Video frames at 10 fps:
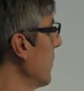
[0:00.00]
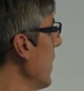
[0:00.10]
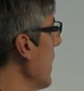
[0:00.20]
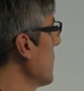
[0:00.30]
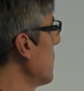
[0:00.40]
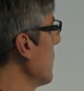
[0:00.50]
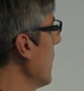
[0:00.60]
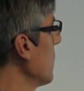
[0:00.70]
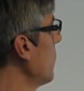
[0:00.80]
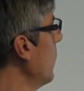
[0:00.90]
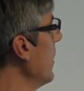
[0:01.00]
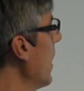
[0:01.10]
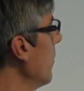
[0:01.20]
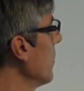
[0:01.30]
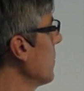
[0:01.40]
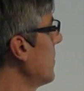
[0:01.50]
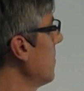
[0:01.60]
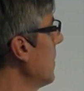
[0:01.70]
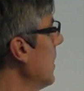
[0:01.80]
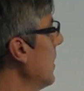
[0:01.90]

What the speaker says: so the astronauts will now use